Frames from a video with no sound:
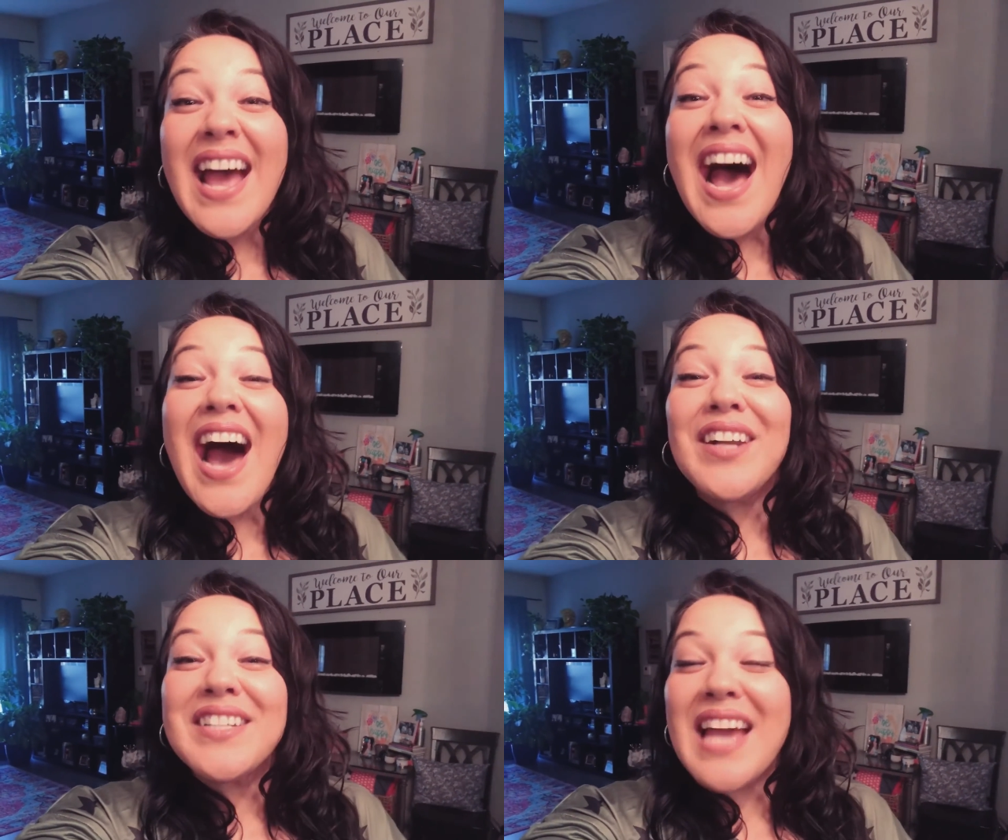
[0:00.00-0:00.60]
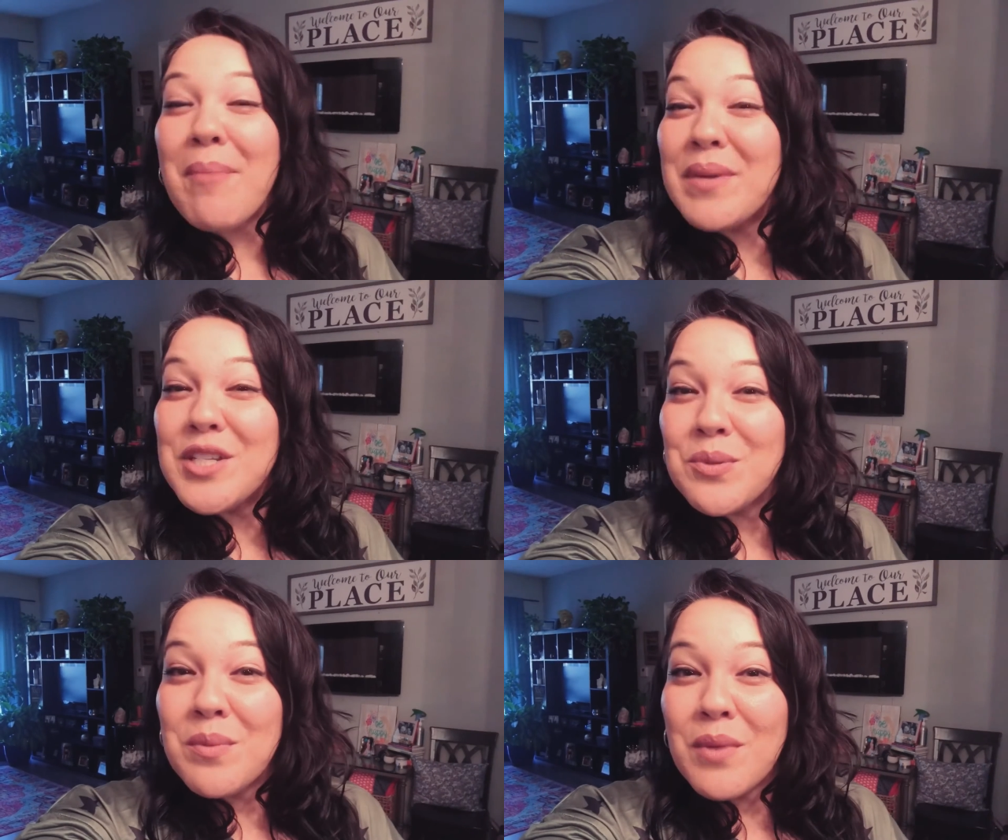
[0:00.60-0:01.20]
how to tap
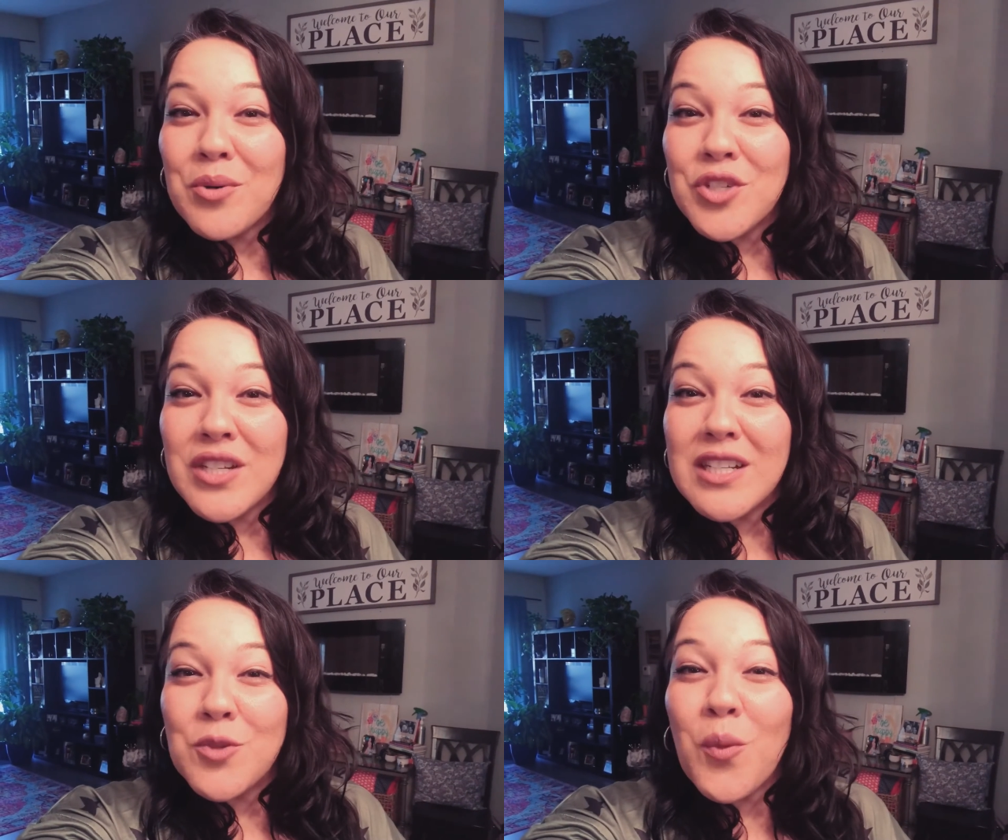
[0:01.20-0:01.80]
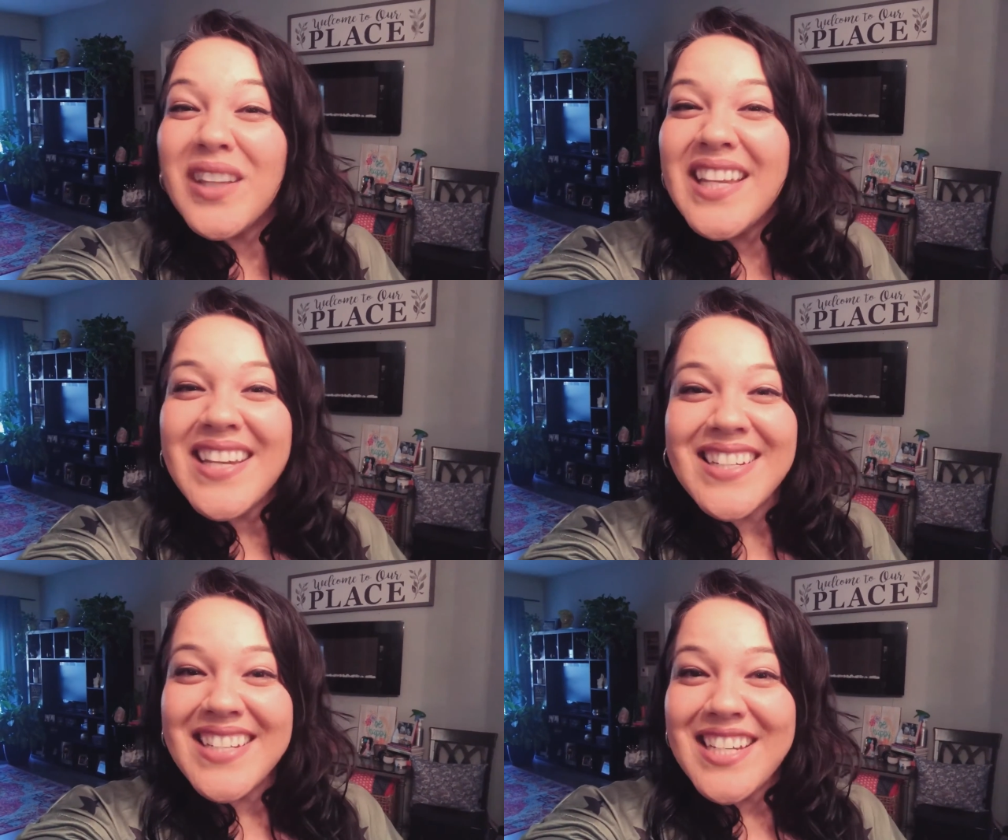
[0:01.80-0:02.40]
into emotions, what they
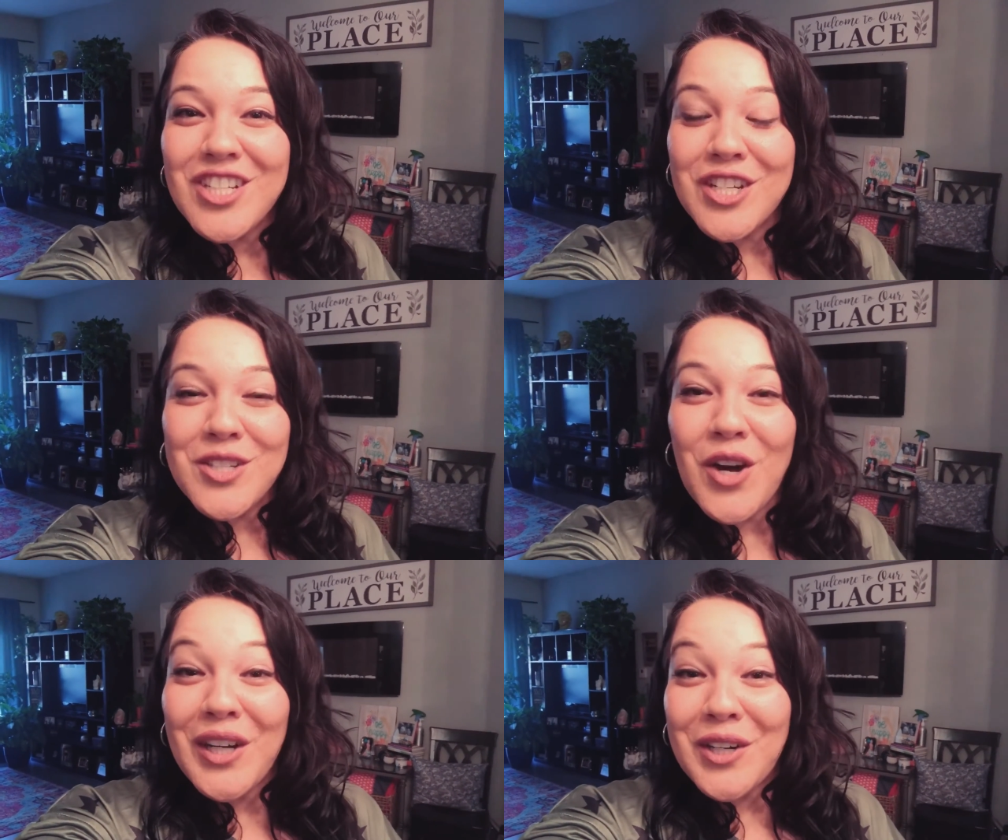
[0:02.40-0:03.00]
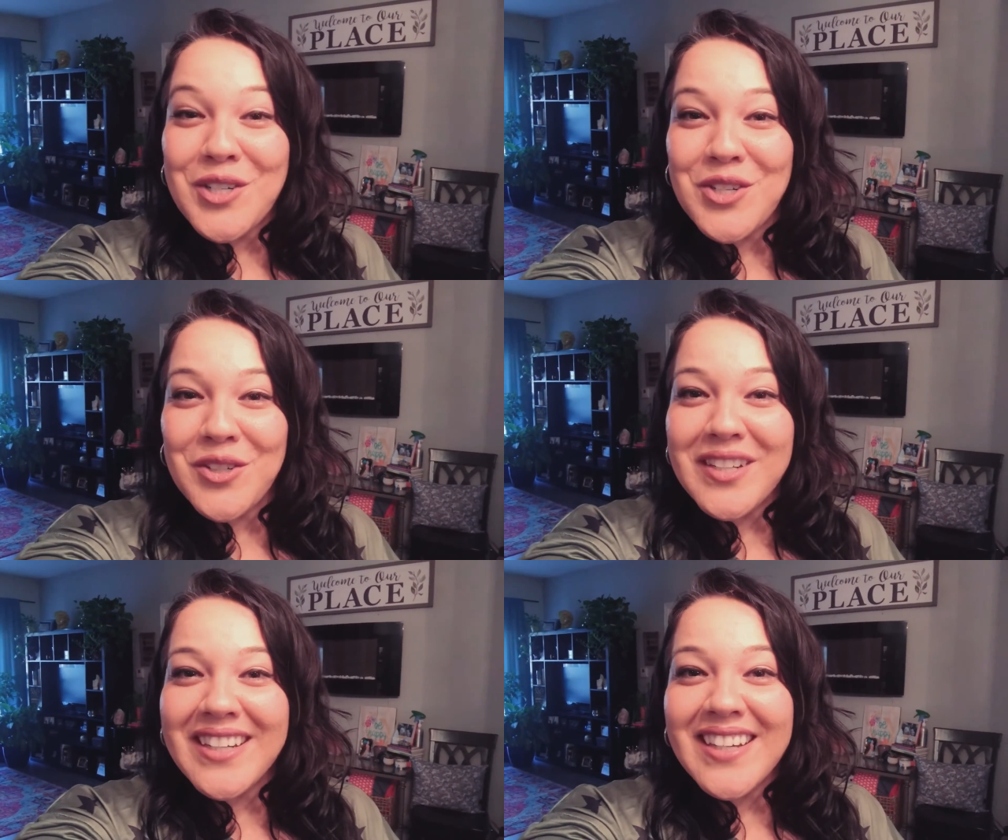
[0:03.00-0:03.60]
can teach us on our journey